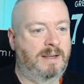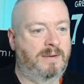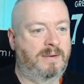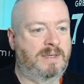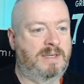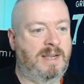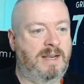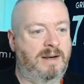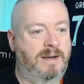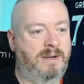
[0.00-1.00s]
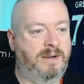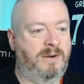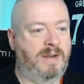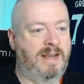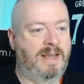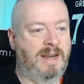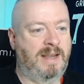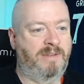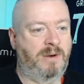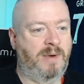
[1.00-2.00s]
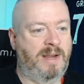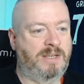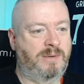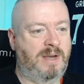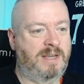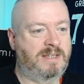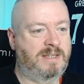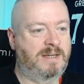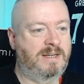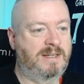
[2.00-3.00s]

What's they going to do? Are they going to give it away to us?